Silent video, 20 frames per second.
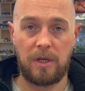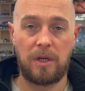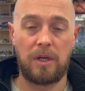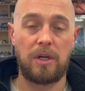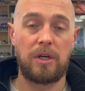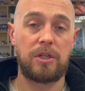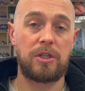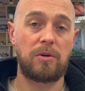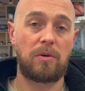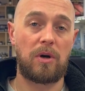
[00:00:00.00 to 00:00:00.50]

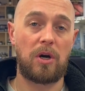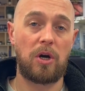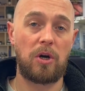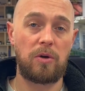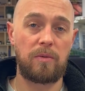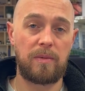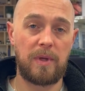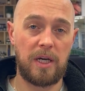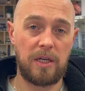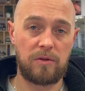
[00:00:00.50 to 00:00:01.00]
So I
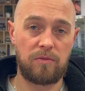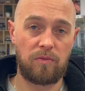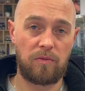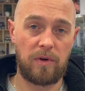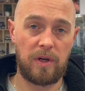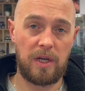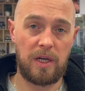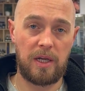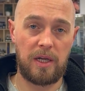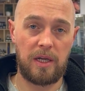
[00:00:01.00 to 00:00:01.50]
hope that's
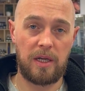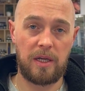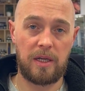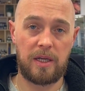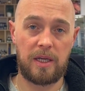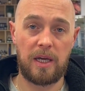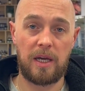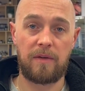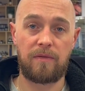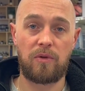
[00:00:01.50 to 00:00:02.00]
really
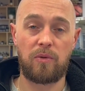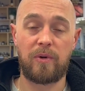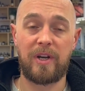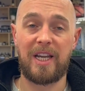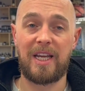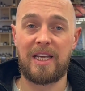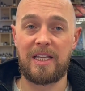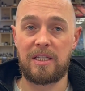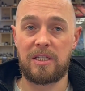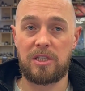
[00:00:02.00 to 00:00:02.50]
gave you an
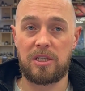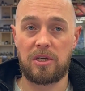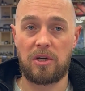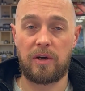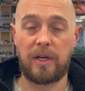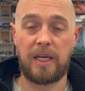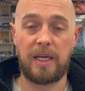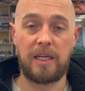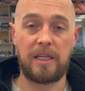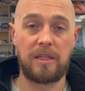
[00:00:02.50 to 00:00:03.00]

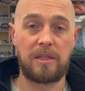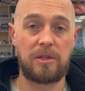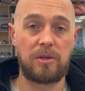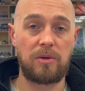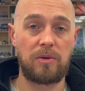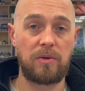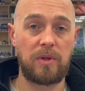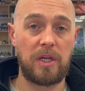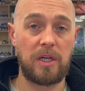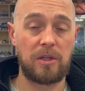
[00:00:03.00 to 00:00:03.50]
insight
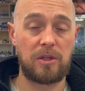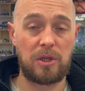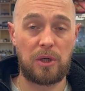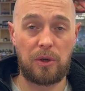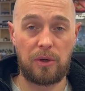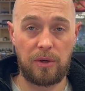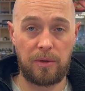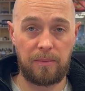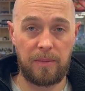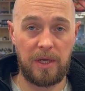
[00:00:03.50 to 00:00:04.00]
into the
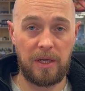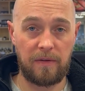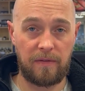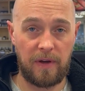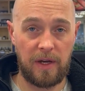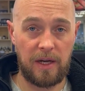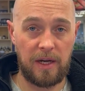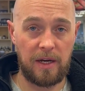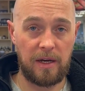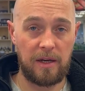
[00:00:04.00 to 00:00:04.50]
autonomy of
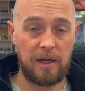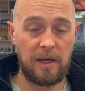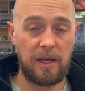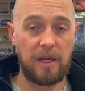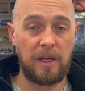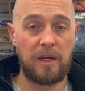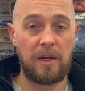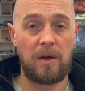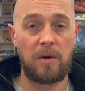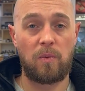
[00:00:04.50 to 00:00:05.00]
hair.
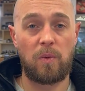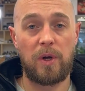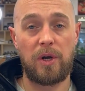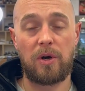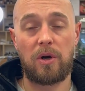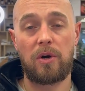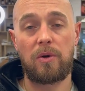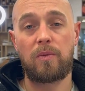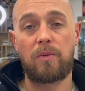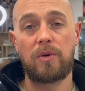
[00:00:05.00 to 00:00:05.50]
When
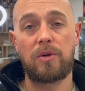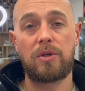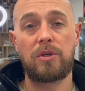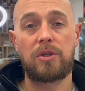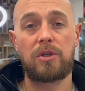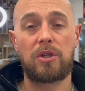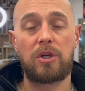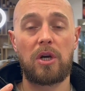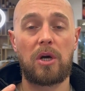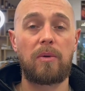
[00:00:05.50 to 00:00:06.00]
I
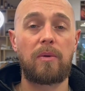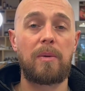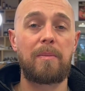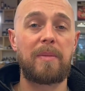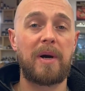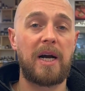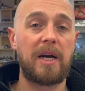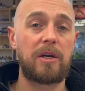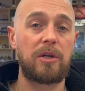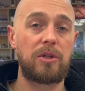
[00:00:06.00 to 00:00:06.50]
was going
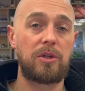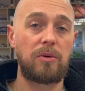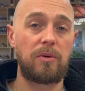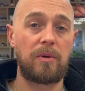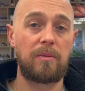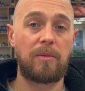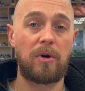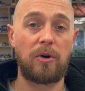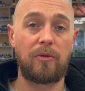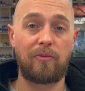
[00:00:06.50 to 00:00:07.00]
back and
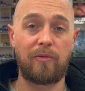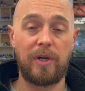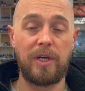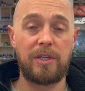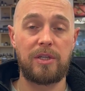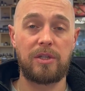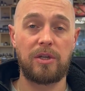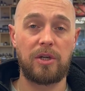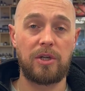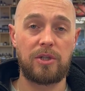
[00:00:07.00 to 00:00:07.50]
doing my
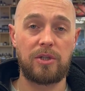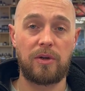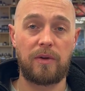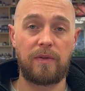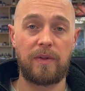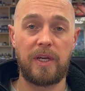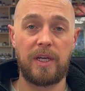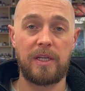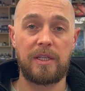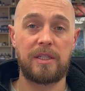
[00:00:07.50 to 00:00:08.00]
research
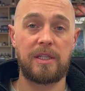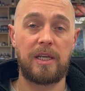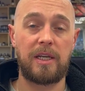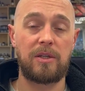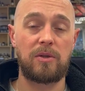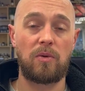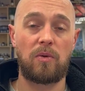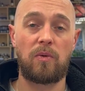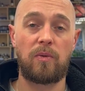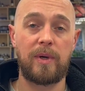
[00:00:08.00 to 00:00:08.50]
on this,
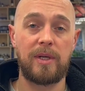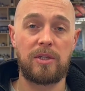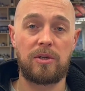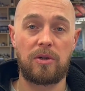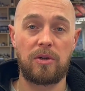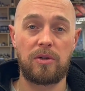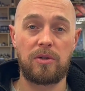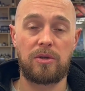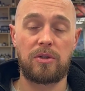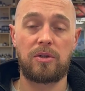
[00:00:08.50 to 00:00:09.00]
it's always
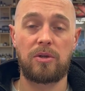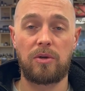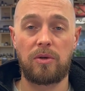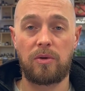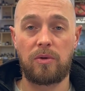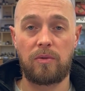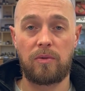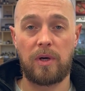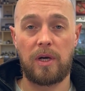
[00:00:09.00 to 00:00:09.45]
good to